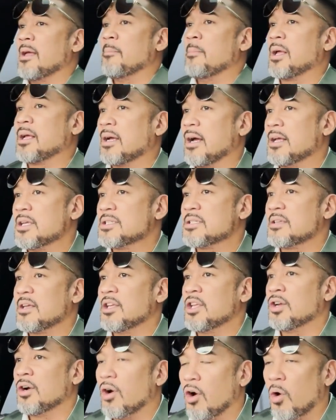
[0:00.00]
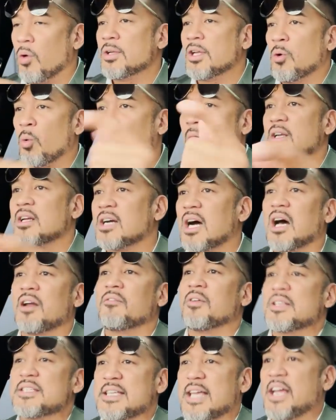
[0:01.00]
because you're only one
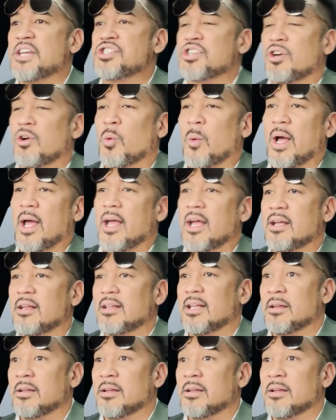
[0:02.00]
conversation away,